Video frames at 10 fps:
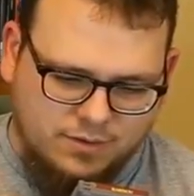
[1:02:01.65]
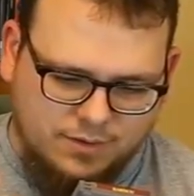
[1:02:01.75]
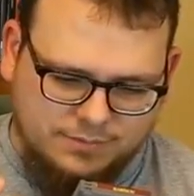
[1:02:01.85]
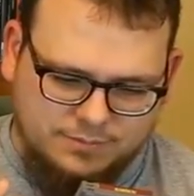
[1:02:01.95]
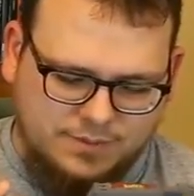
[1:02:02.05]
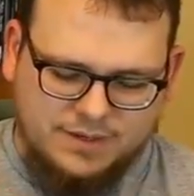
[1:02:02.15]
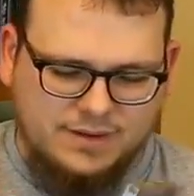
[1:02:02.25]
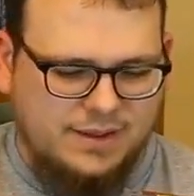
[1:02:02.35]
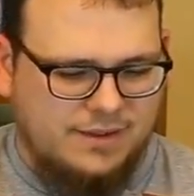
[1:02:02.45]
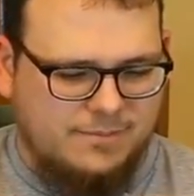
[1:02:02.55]

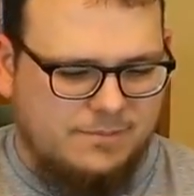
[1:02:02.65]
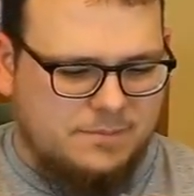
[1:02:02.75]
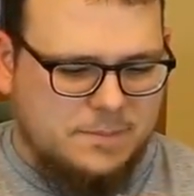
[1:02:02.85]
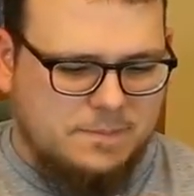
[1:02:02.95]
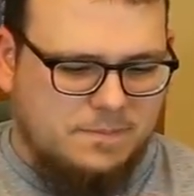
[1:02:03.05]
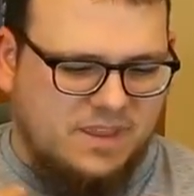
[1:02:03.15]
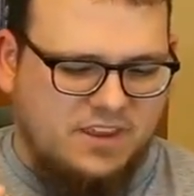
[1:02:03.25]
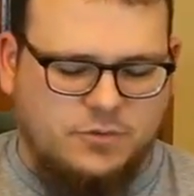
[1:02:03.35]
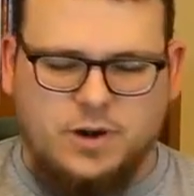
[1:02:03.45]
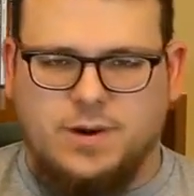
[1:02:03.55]
but
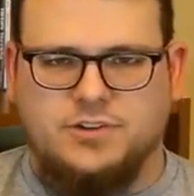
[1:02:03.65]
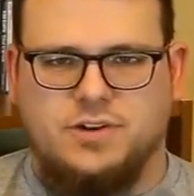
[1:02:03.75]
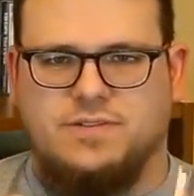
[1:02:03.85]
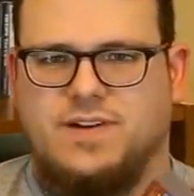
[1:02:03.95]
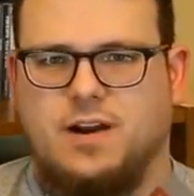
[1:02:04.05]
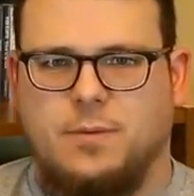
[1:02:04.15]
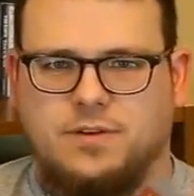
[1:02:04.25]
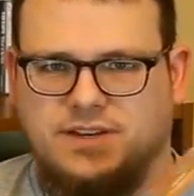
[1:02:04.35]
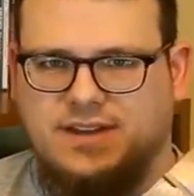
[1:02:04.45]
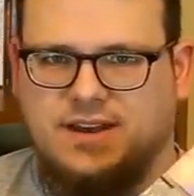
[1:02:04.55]
he's running around shooting
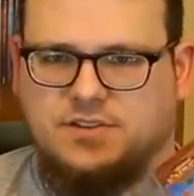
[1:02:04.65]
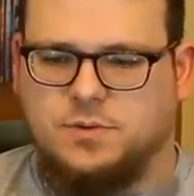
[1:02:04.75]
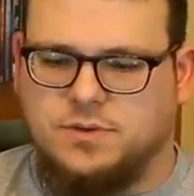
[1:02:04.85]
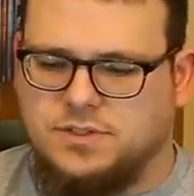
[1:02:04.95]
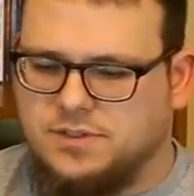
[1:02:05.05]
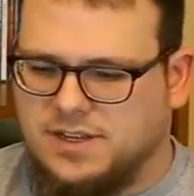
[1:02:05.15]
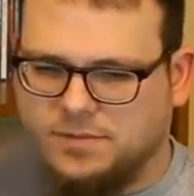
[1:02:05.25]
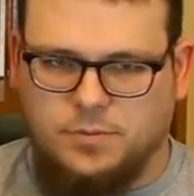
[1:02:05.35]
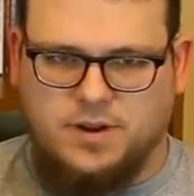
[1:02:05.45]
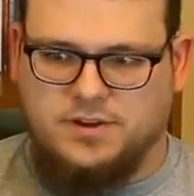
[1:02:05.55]
fireballs at dinosaurs. So
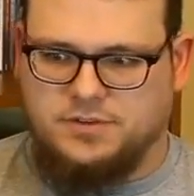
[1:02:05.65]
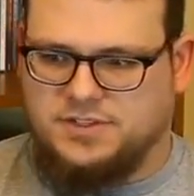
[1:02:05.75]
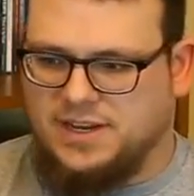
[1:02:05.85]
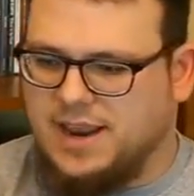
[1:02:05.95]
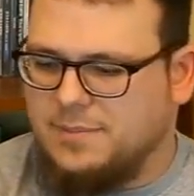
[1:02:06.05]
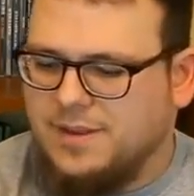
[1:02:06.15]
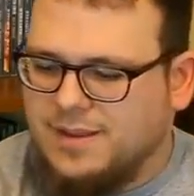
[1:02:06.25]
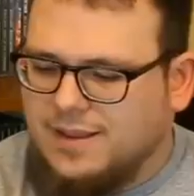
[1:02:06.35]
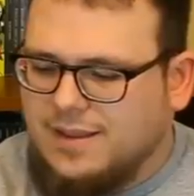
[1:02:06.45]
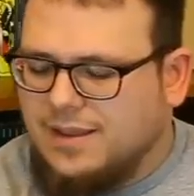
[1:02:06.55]
that's a pretty interesting game.
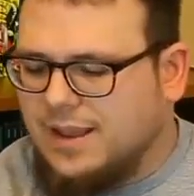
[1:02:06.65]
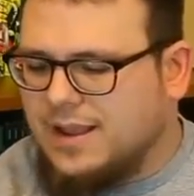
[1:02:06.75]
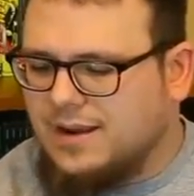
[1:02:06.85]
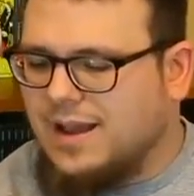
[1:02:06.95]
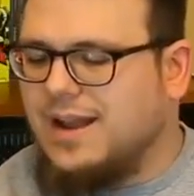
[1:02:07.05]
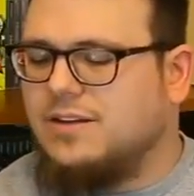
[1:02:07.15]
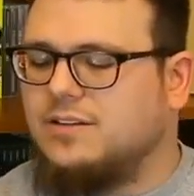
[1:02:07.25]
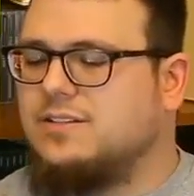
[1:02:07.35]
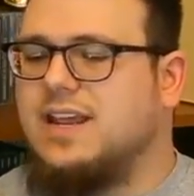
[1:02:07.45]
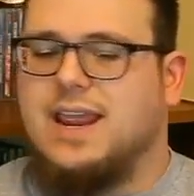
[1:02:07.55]
I got
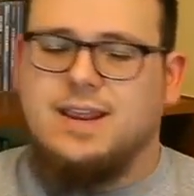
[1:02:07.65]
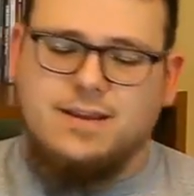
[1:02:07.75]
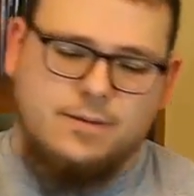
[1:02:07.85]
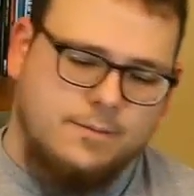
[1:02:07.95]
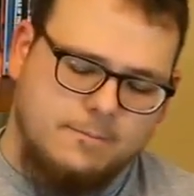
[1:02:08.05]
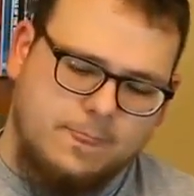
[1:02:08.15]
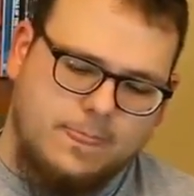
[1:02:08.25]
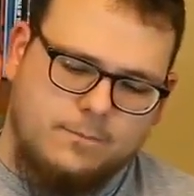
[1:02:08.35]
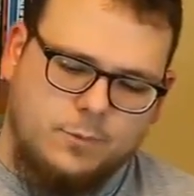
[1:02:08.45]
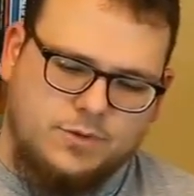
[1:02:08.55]
Iron Tank,
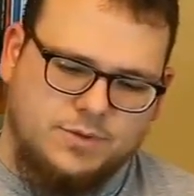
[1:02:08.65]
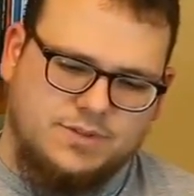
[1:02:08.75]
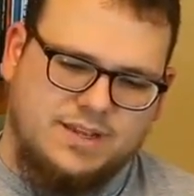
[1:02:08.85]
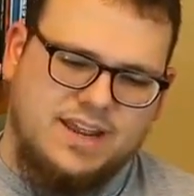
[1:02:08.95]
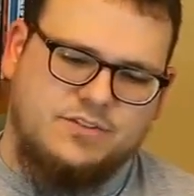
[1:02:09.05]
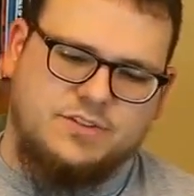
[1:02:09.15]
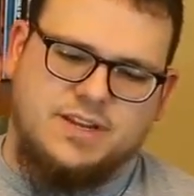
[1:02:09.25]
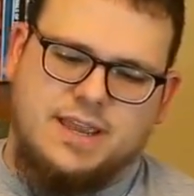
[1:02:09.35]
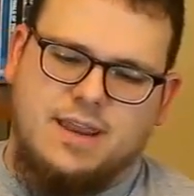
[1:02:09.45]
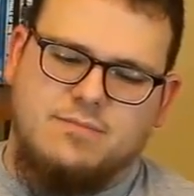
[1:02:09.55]
which was an
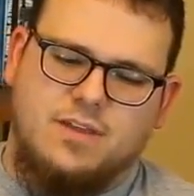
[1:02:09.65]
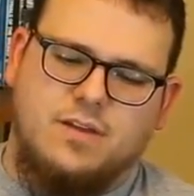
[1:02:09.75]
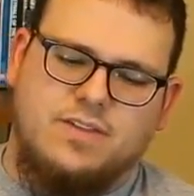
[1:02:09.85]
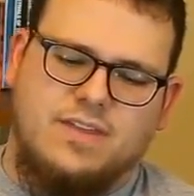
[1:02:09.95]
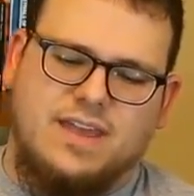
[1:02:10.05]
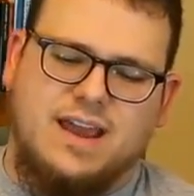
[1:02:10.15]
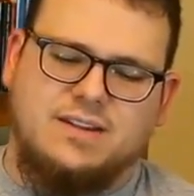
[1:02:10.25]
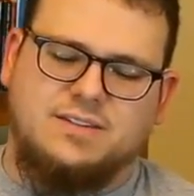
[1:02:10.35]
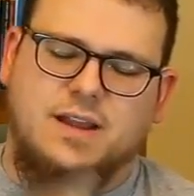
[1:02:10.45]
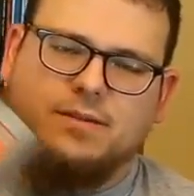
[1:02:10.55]
interesting game. The only thing that
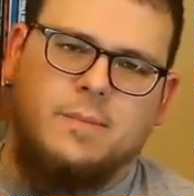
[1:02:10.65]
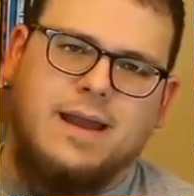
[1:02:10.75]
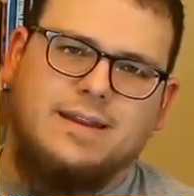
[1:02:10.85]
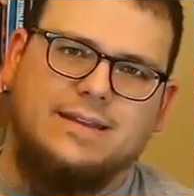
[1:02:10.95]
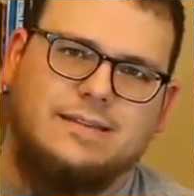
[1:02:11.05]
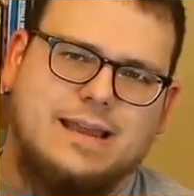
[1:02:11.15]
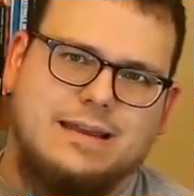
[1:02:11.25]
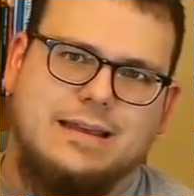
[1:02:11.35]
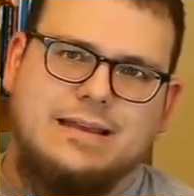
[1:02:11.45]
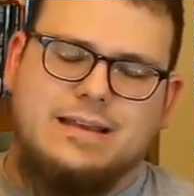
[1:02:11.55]
kind of sucked about it is
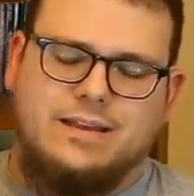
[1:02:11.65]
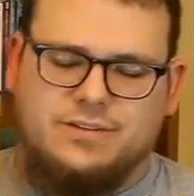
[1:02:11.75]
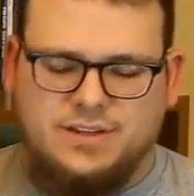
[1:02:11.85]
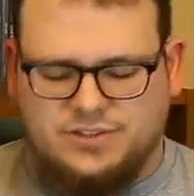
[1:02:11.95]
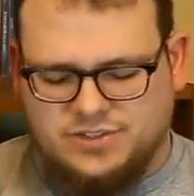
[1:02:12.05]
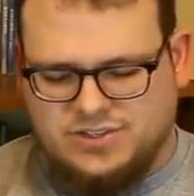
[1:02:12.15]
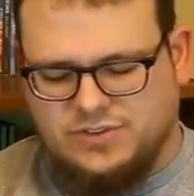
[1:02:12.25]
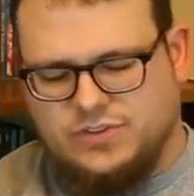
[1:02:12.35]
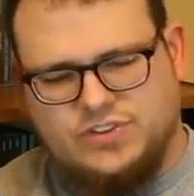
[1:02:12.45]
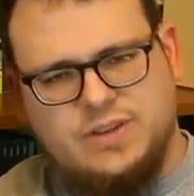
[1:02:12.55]
that it just
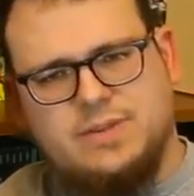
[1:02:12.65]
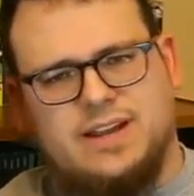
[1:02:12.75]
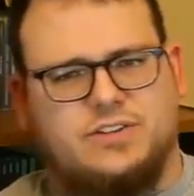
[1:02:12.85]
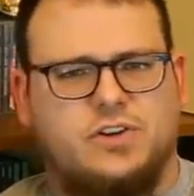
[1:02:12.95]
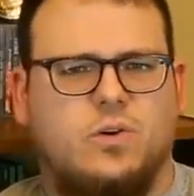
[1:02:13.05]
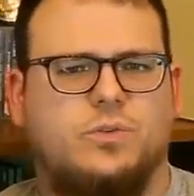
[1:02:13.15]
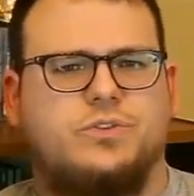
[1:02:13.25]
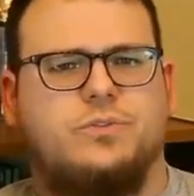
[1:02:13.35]
seemed like it took